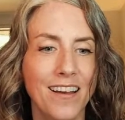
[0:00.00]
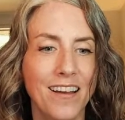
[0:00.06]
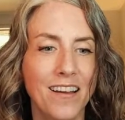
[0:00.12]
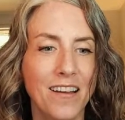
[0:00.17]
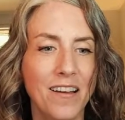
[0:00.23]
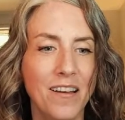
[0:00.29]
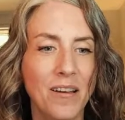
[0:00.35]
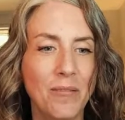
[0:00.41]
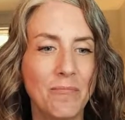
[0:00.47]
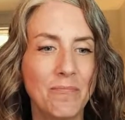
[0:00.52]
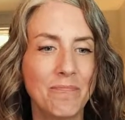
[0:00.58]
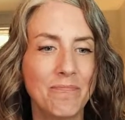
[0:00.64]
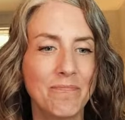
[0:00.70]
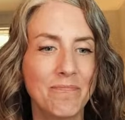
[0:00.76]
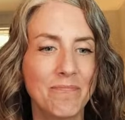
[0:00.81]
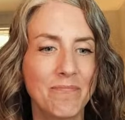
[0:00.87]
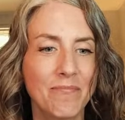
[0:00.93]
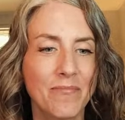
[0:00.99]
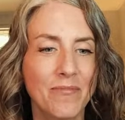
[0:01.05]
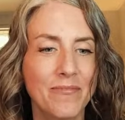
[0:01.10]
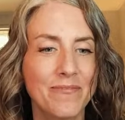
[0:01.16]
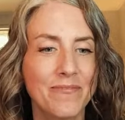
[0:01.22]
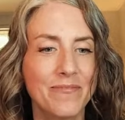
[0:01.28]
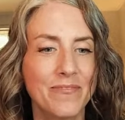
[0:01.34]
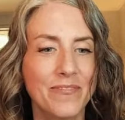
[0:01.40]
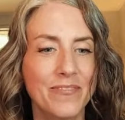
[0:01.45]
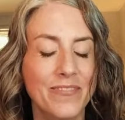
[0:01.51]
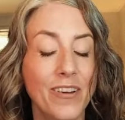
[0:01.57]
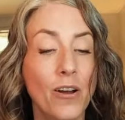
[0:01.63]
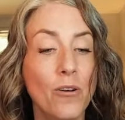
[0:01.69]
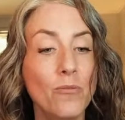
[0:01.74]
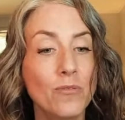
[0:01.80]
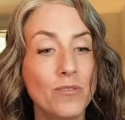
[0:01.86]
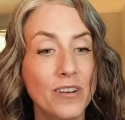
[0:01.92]
Oh,
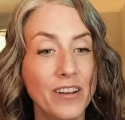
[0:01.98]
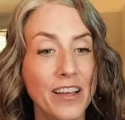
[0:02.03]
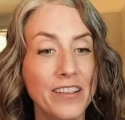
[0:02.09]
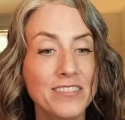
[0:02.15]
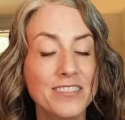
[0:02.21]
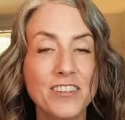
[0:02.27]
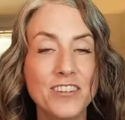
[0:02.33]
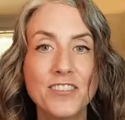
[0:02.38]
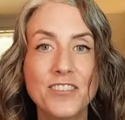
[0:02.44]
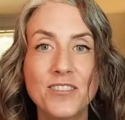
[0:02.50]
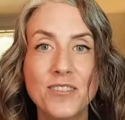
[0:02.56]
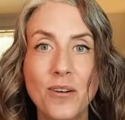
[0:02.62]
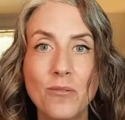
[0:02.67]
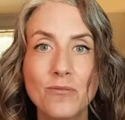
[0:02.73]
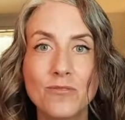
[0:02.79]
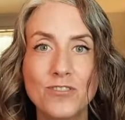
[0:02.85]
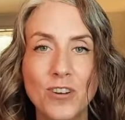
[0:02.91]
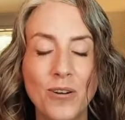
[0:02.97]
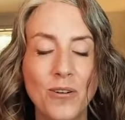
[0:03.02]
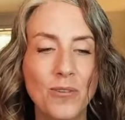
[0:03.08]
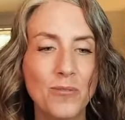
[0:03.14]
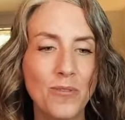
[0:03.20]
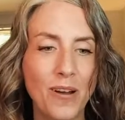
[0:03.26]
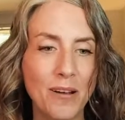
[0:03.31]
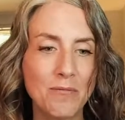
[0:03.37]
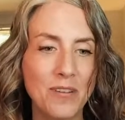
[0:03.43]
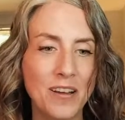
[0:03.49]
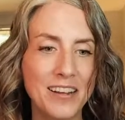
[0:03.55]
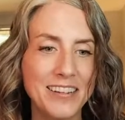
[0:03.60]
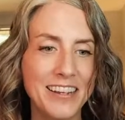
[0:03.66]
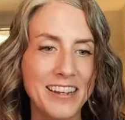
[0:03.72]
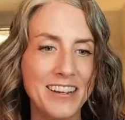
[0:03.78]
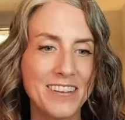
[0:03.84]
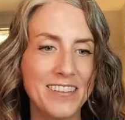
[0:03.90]
that's good to know, Joe. I'm
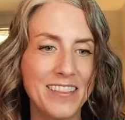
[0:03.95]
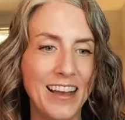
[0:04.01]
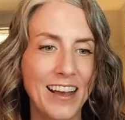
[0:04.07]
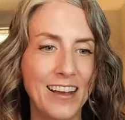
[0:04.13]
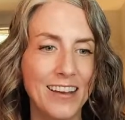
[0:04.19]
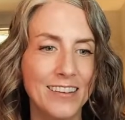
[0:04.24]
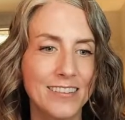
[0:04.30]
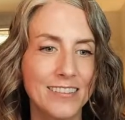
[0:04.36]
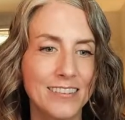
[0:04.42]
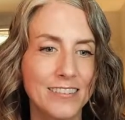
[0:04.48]
glad to hear that.